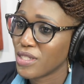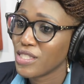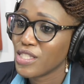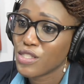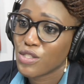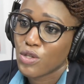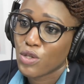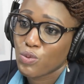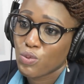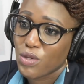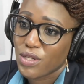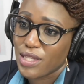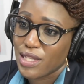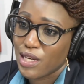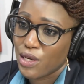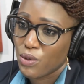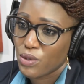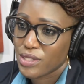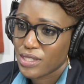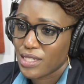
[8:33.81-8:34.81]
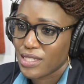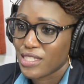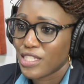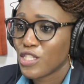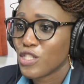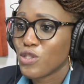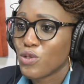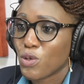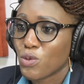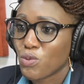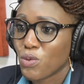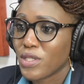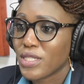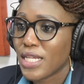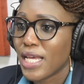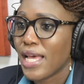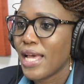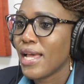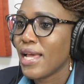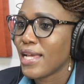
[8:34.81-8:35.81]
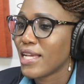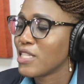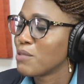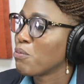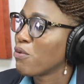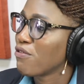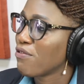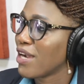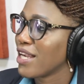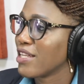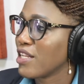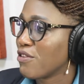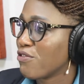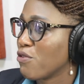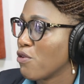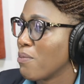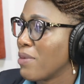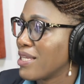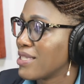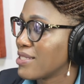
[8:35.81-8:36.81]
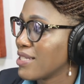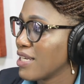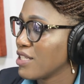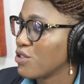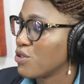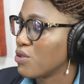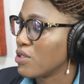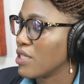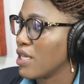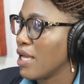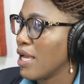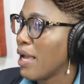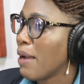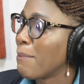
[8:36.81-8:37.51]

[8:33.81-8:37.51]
This is not what the law says. This is not what is provided for by statute.